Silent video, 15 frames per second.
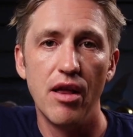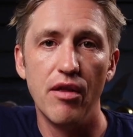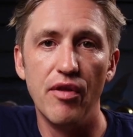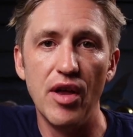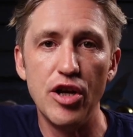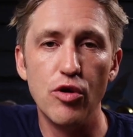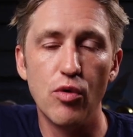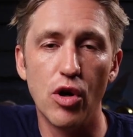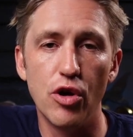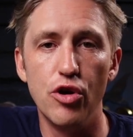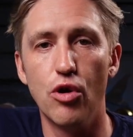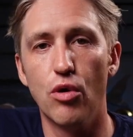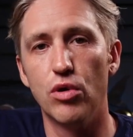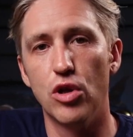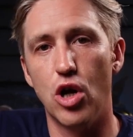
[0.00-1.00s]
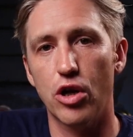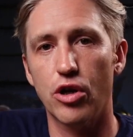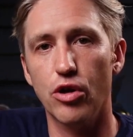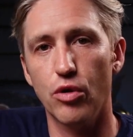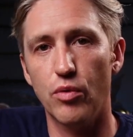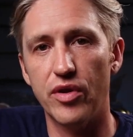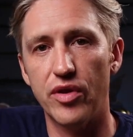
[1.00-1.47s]
then you are no
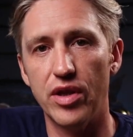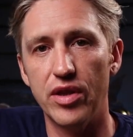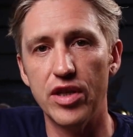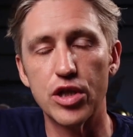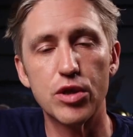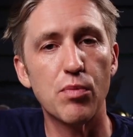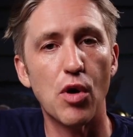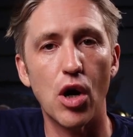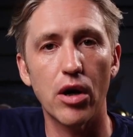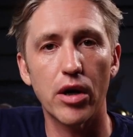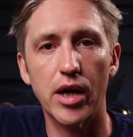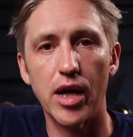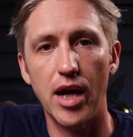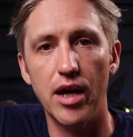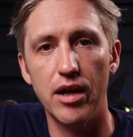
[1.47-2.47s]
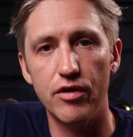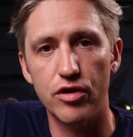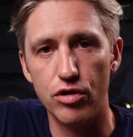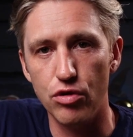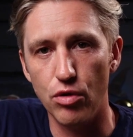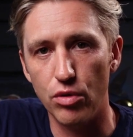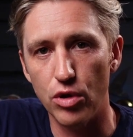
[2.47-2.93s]
longer within this park
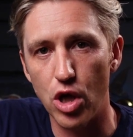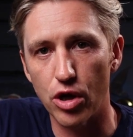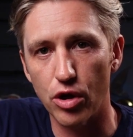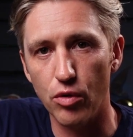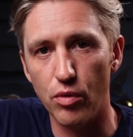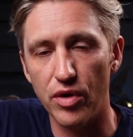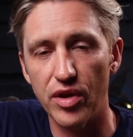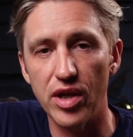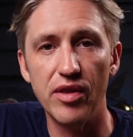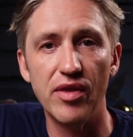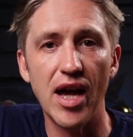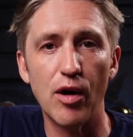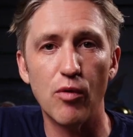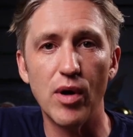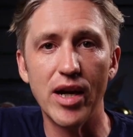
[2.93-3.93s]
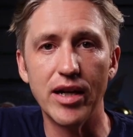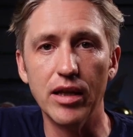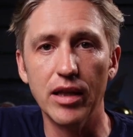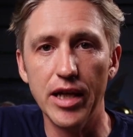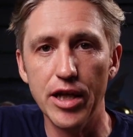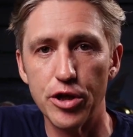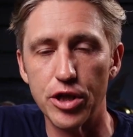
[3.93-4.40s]
and no longer within that
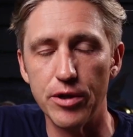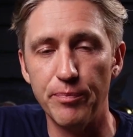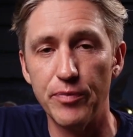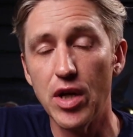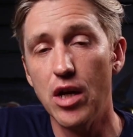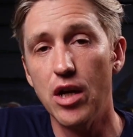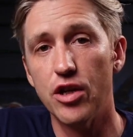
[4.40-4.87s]
regulation.